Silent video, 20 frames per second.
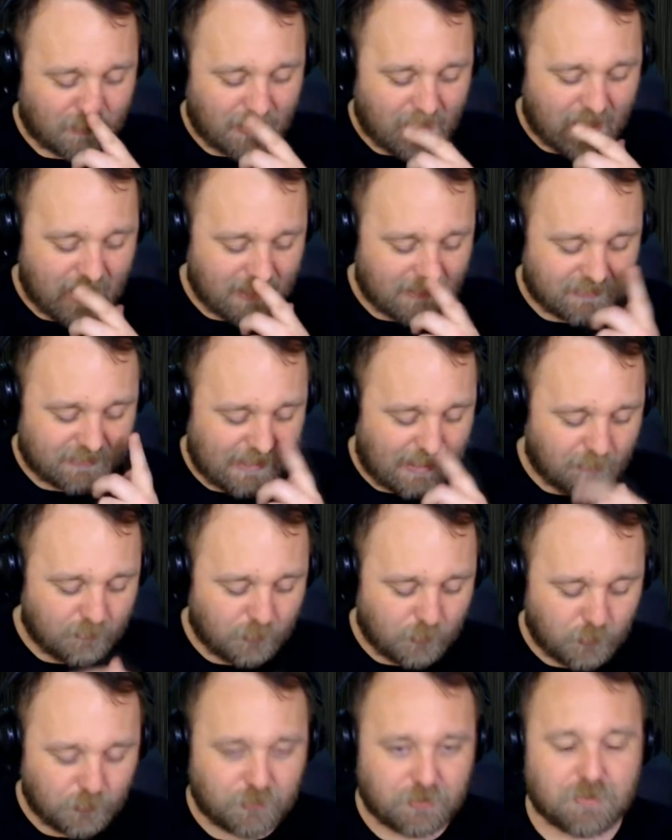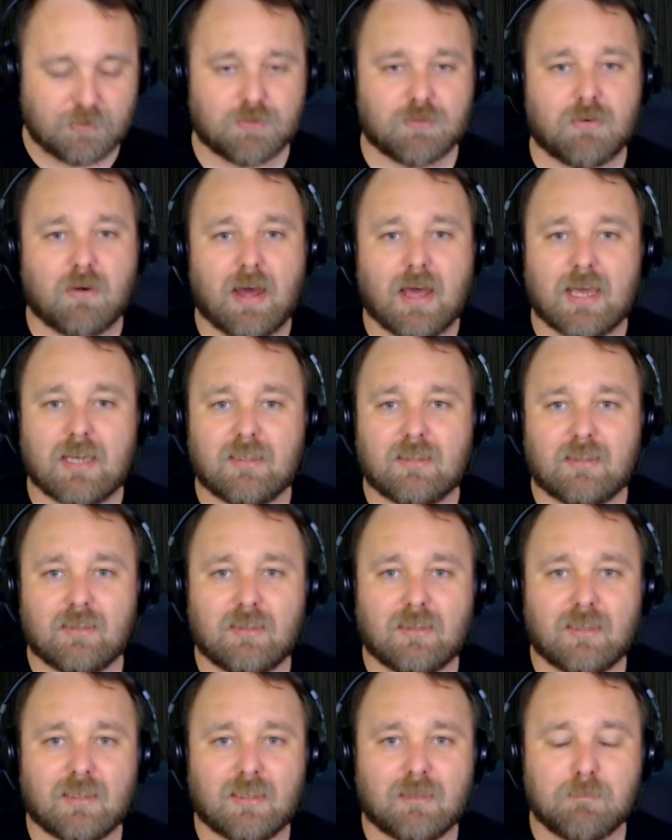I had downloaded and tried
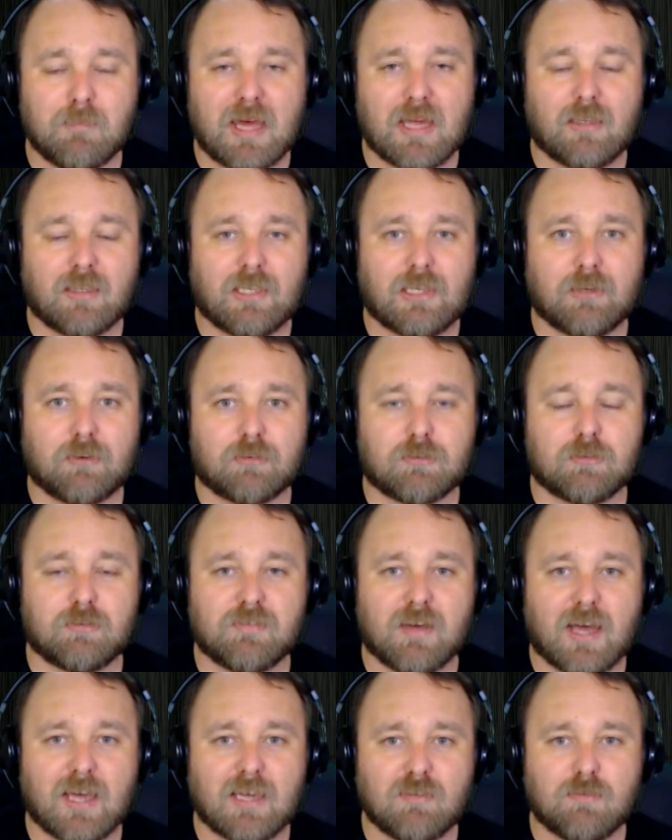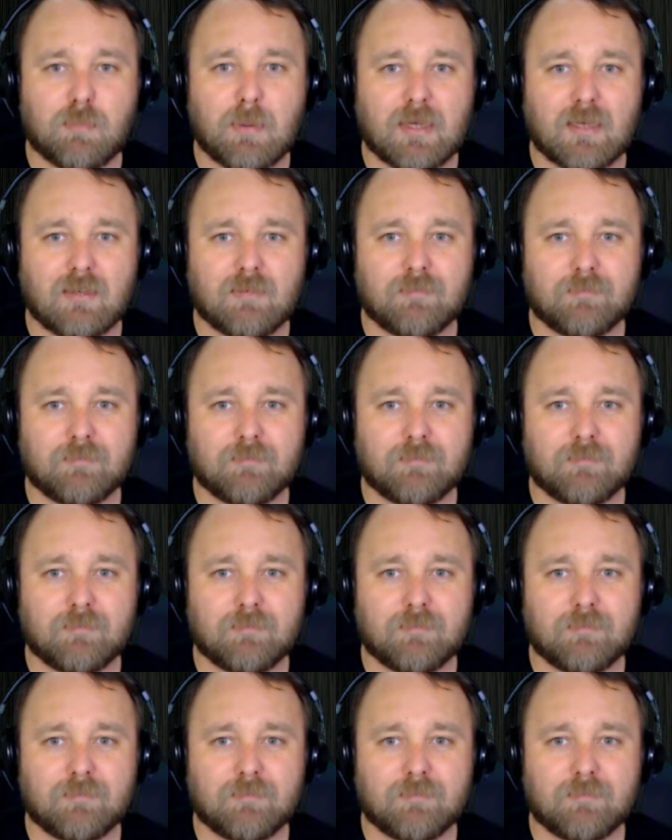the Metal Gear Survive beta?